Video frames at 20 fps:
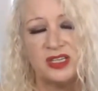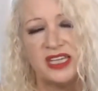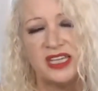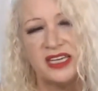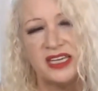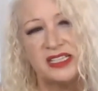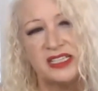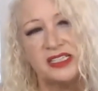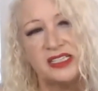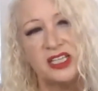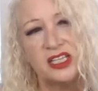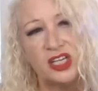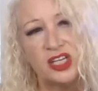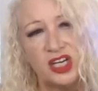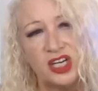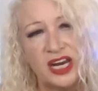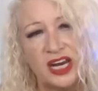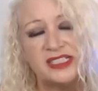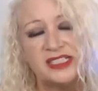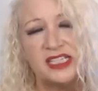then it's a
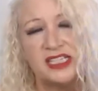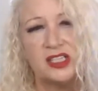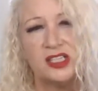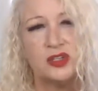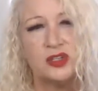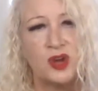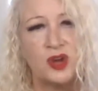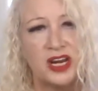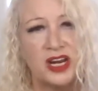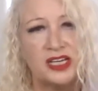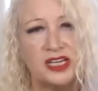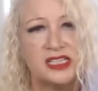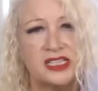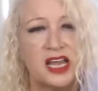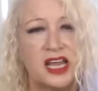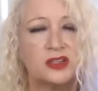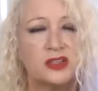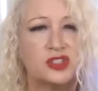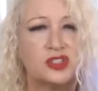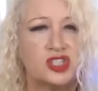good idea to write it
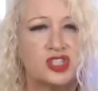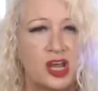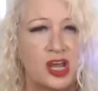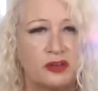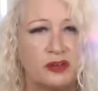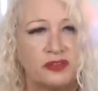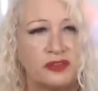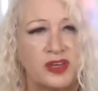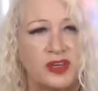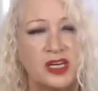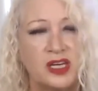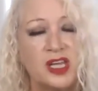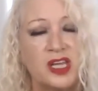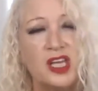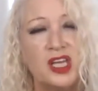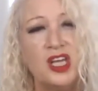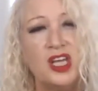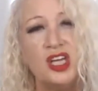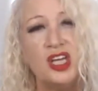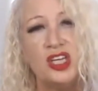down, shelf it.
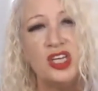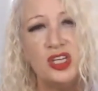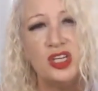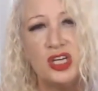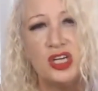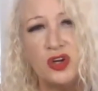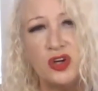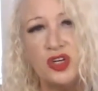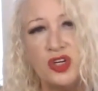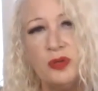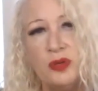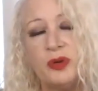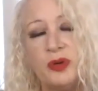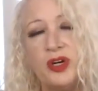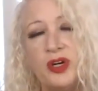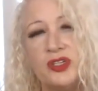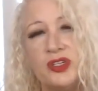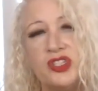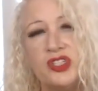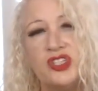You
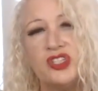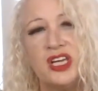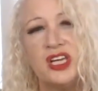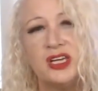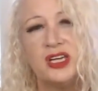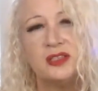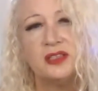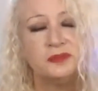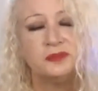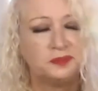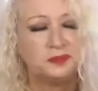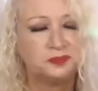purged it.